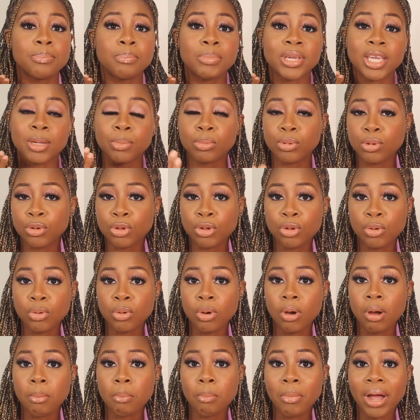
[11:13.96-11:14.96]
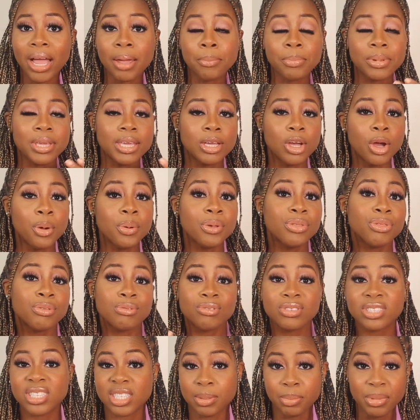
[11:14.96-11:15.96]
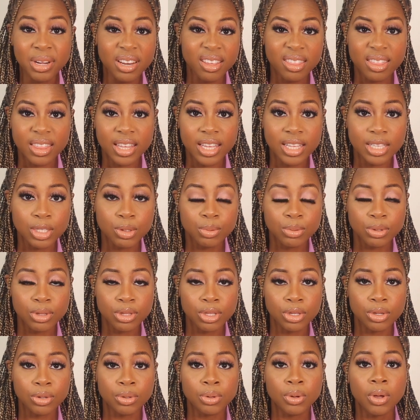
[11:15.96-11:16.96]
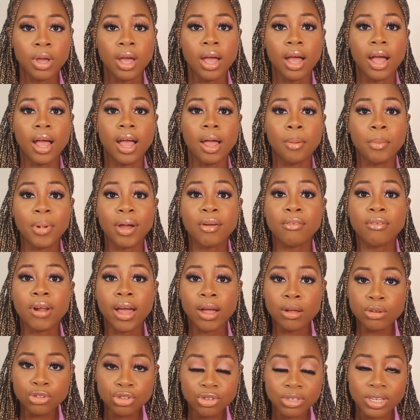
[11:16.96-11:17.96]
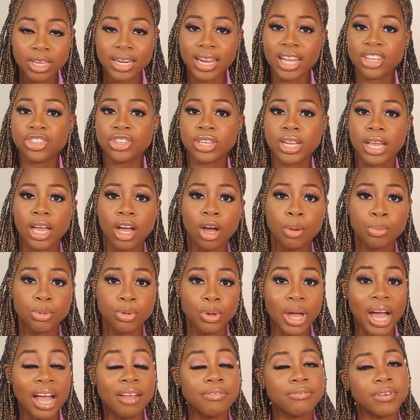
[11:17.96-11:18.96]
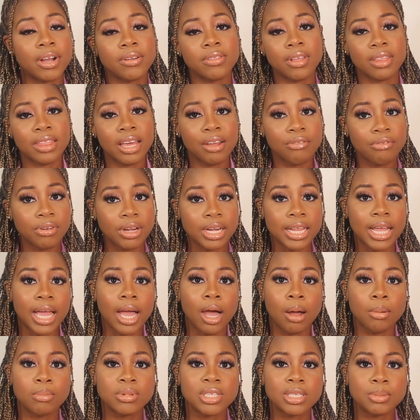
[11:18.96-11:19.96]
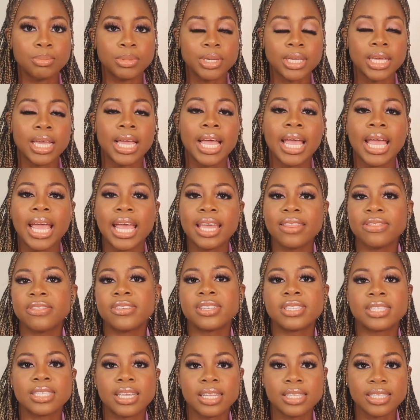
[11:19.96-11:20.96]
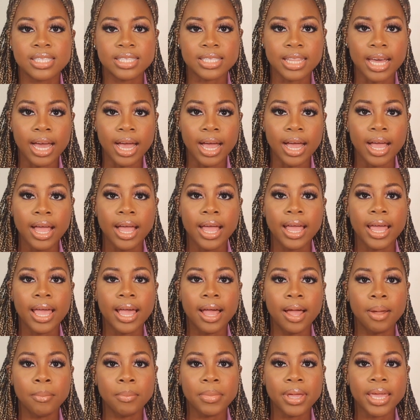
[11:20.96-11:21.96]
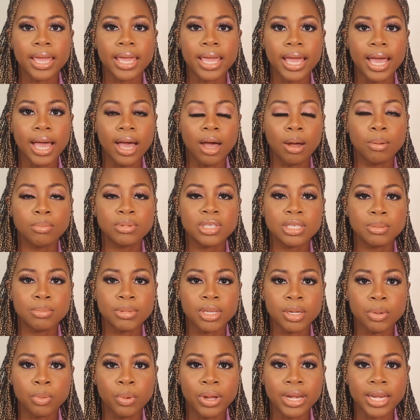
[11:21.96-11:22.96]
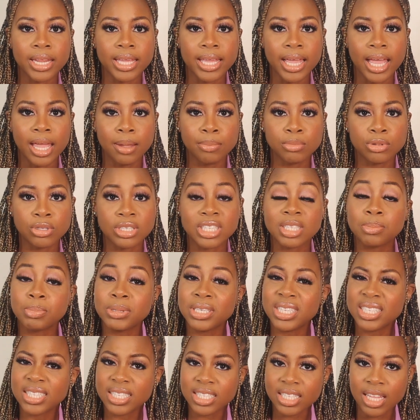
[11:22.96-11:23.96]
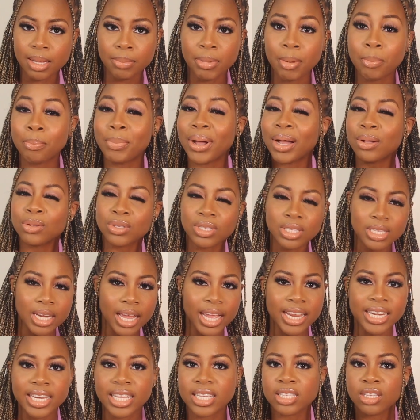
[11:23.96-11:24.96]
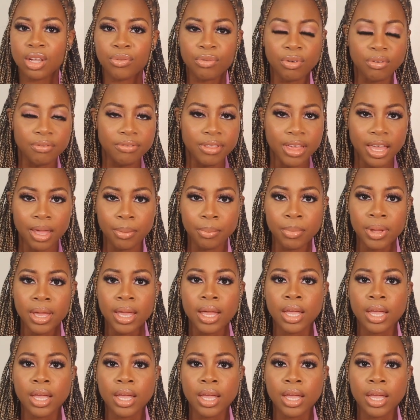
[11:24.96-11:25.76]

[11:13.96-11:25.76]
people who might be going through similar things with you around you can actually help you. I found that really helped me, in the sense that it helped me when it came to speaking to them and bouncing ideas off of them.